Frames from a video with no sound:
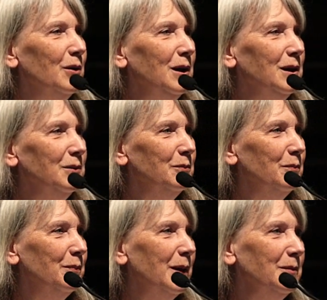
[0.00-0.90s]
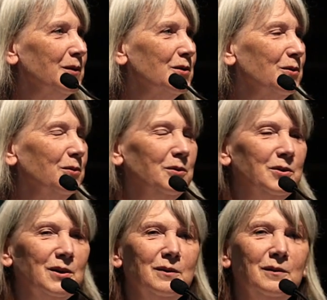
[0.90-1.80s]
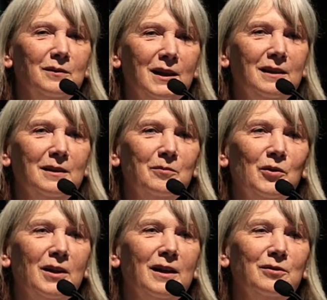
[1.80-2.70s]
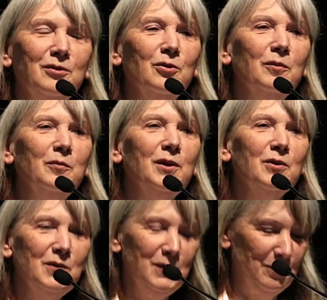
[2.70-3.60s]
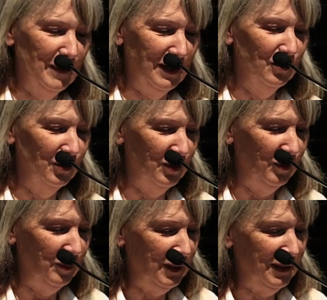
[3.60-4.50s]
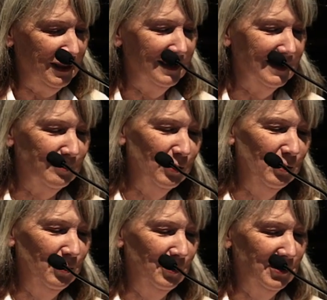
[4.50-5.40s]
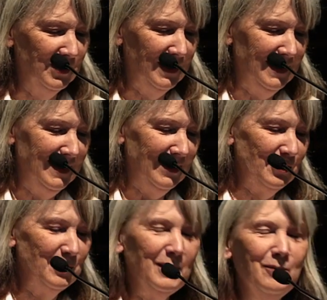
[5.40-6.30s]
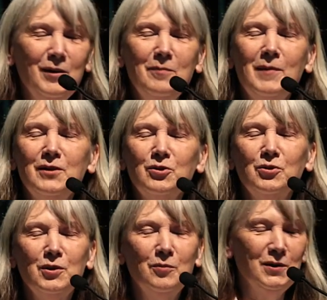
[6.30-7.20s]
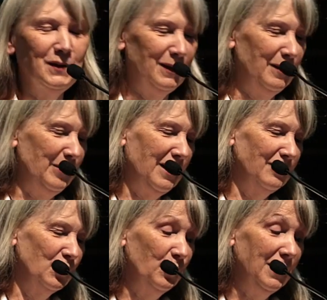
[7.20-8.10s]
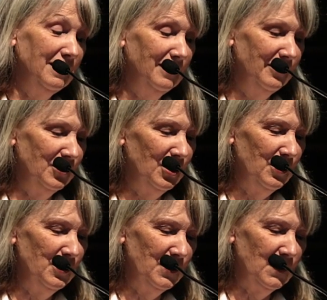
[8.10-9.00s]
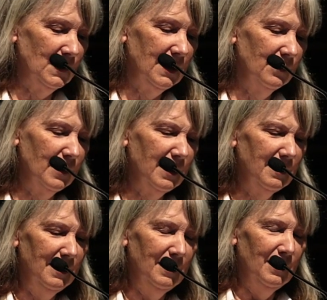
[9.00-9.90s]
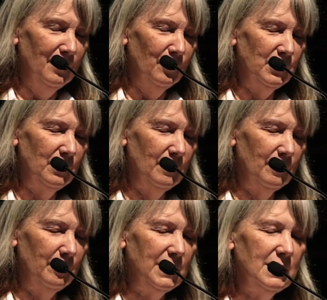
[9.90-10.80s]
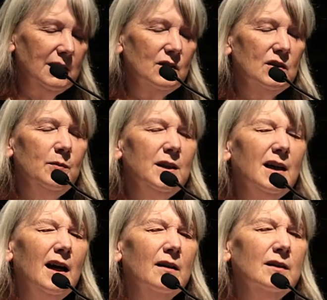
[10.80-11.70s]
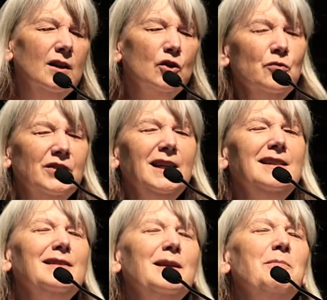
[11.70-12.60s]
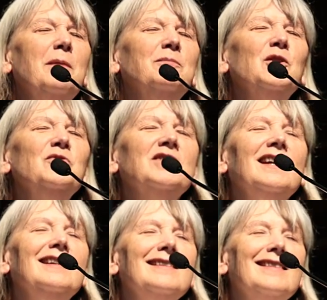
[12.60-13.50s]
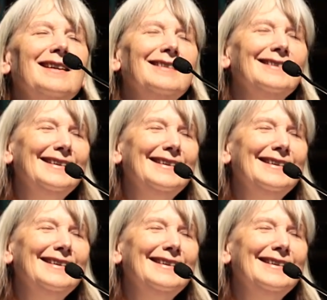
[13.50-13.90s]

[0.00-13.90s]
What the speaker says: little public school to tell them what I thought, because my daughter would be appalled. Because when my daughter was about 12, she used to say, if I was beginning to speak out, "Don't say anything, Mum, don't say anything."